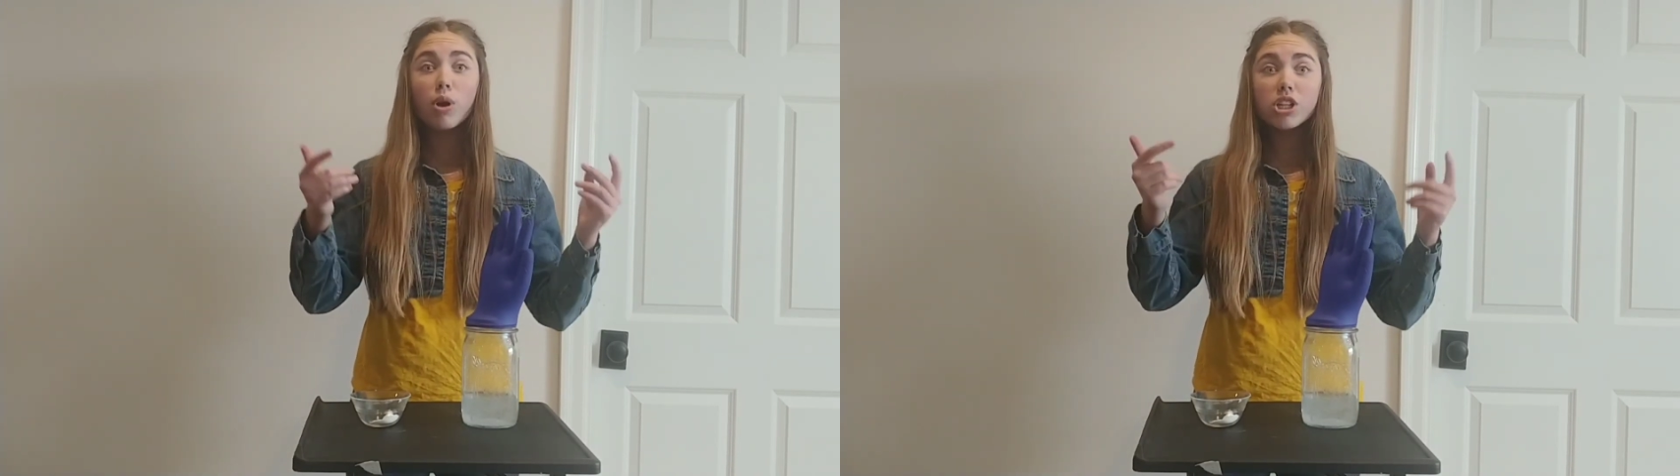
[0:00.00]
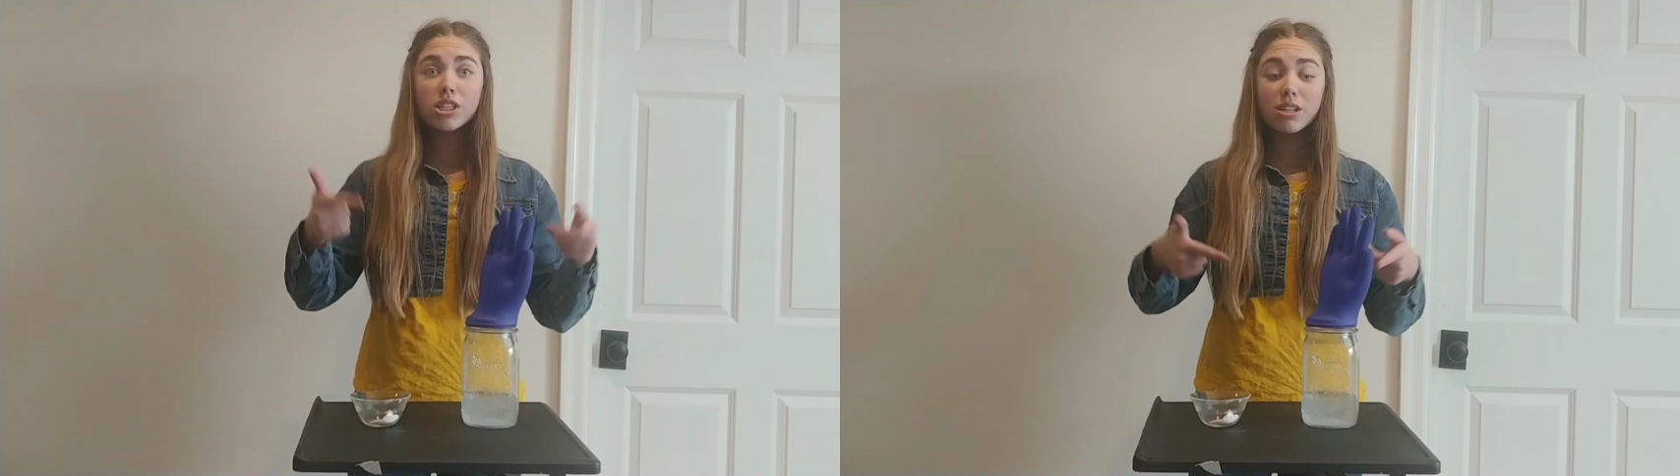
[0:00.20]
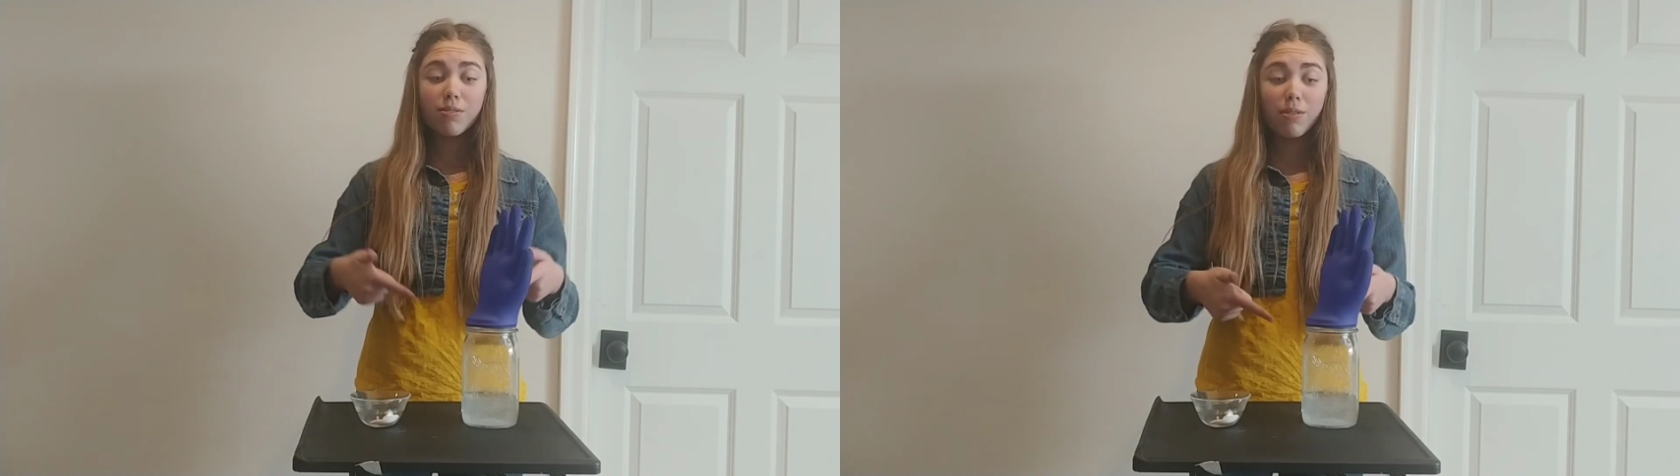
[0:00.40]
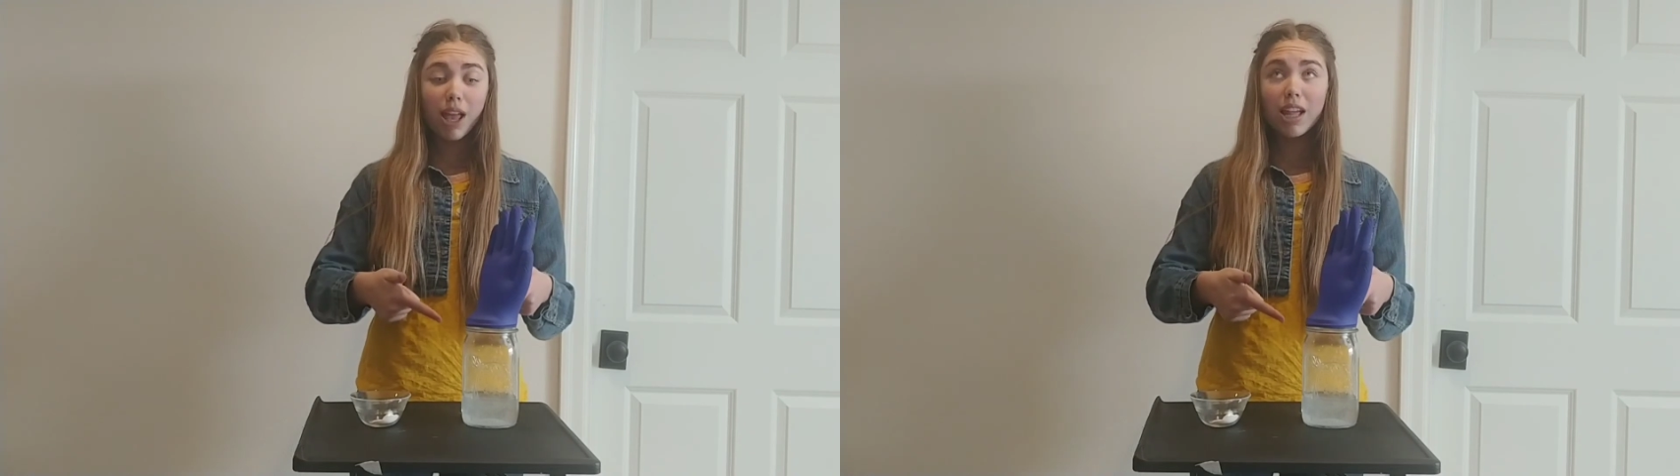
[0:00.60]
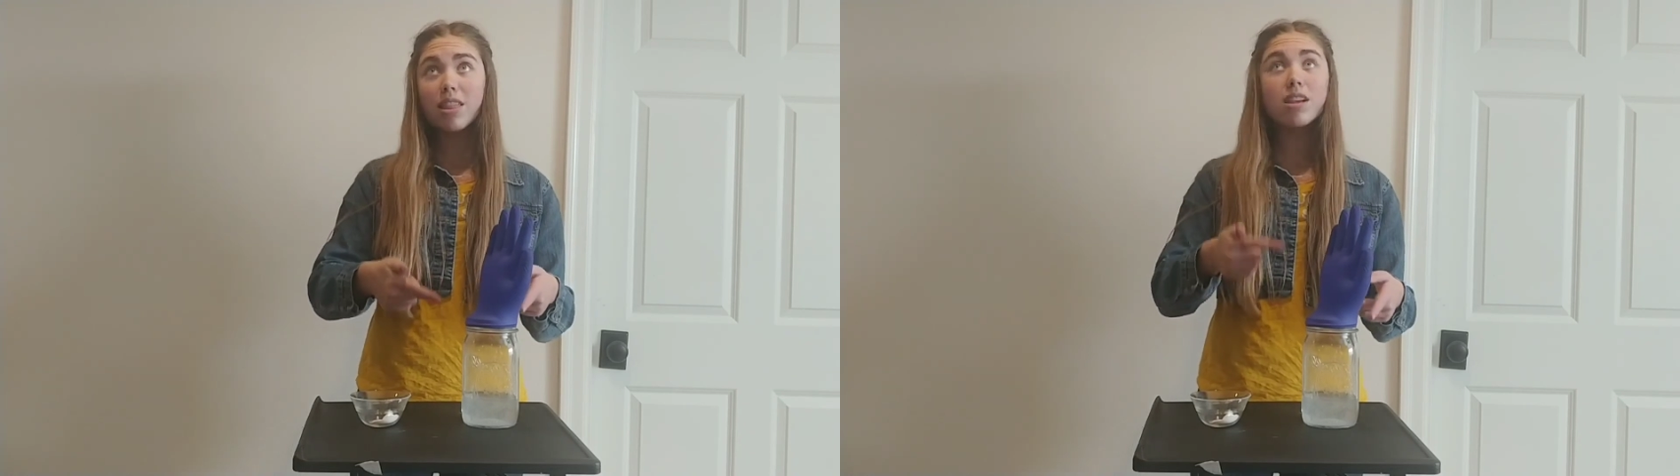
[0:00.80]
just
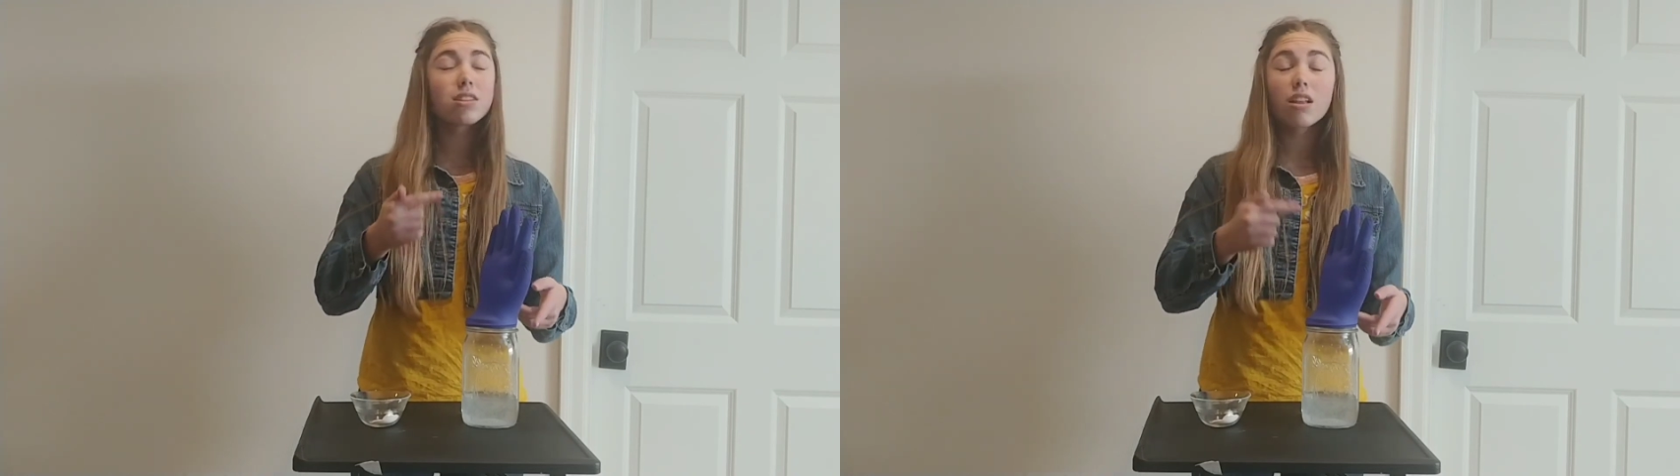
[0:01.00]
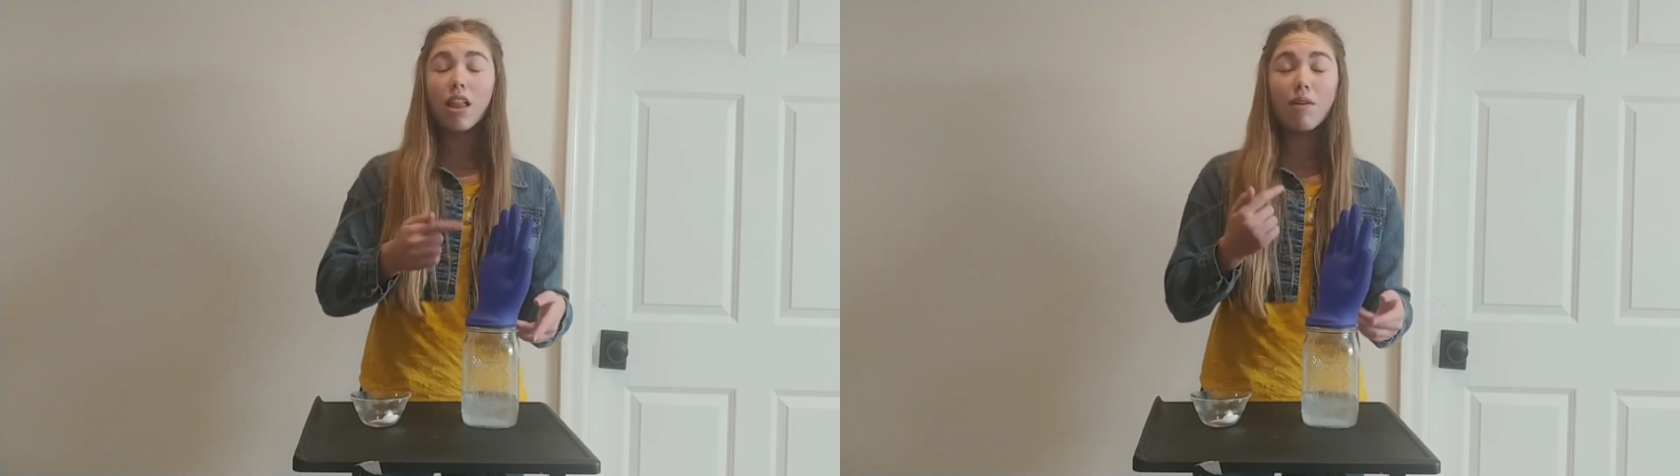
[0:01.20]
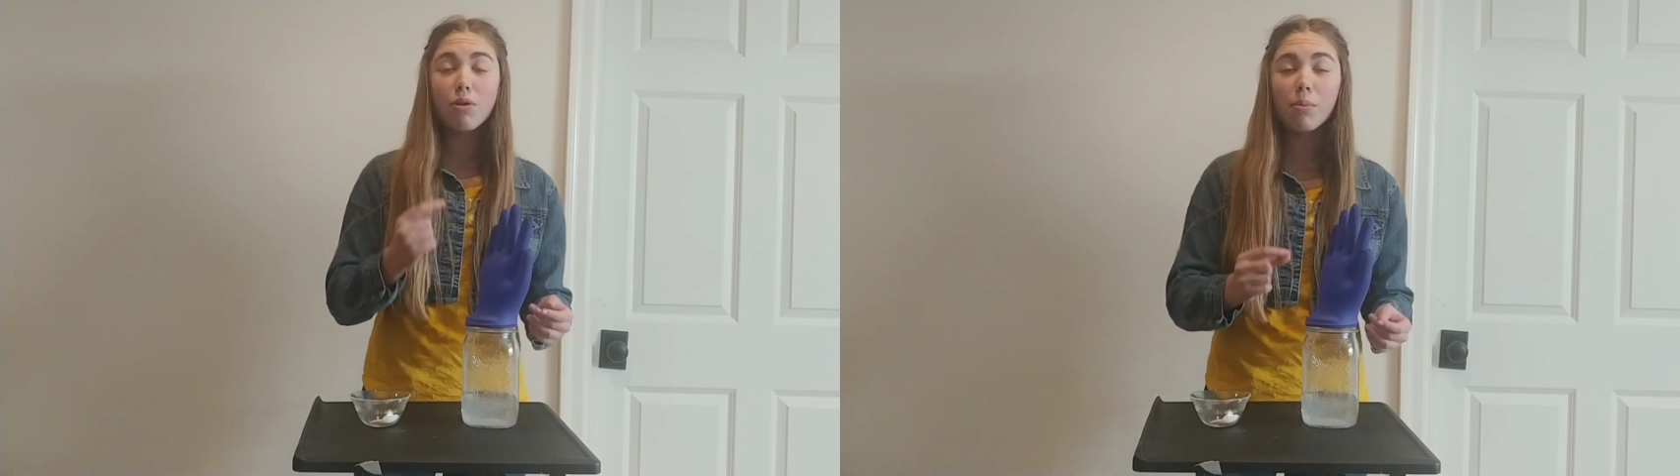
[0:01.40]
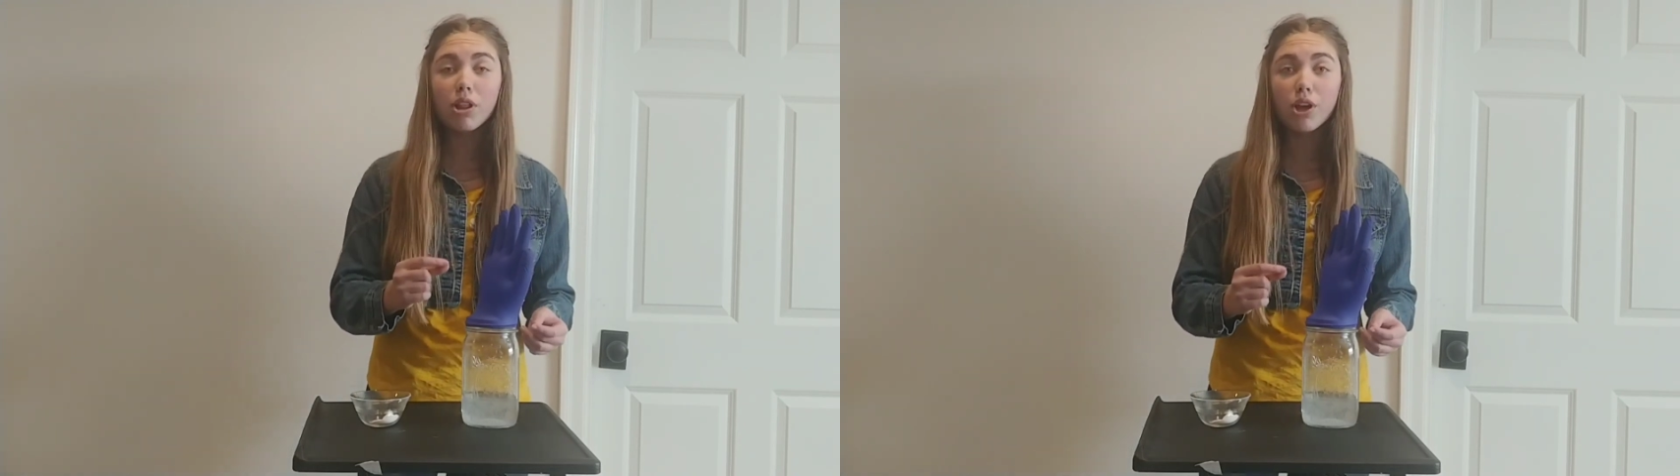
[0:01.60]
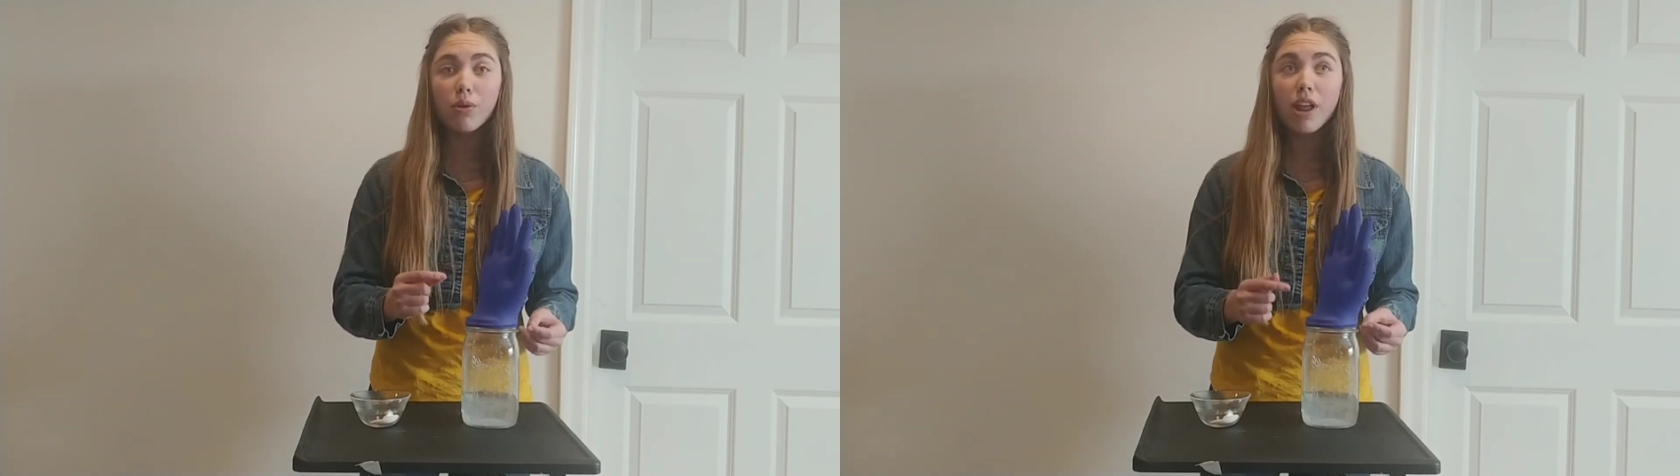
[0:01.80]
inflated this glove or
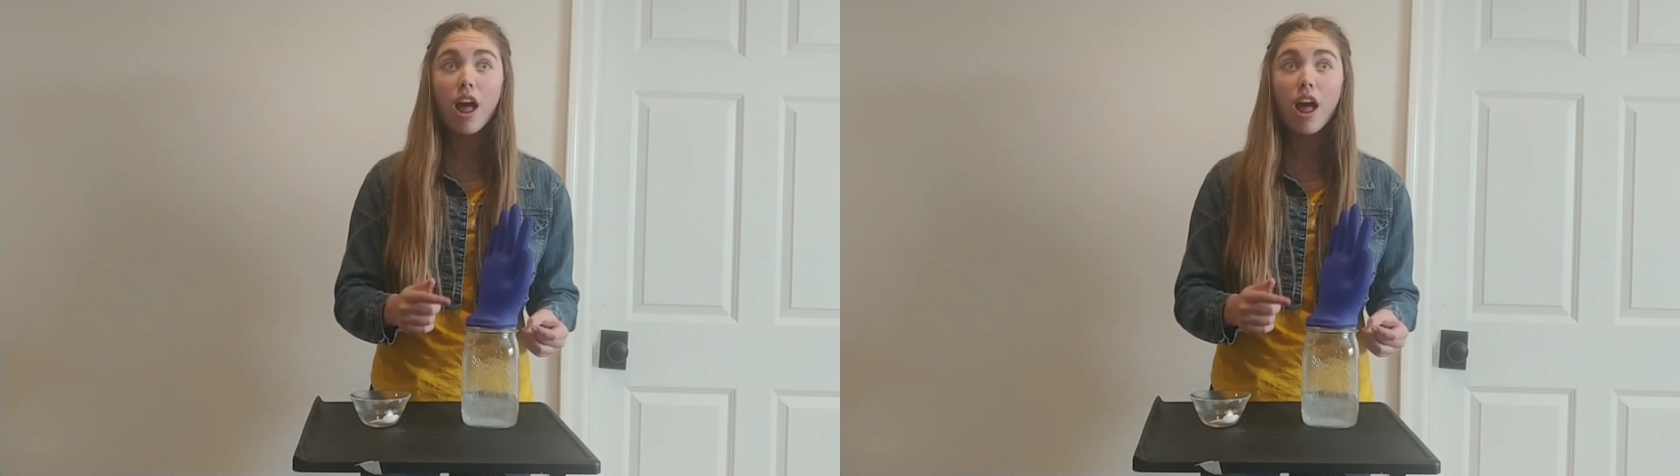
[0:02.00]
balloon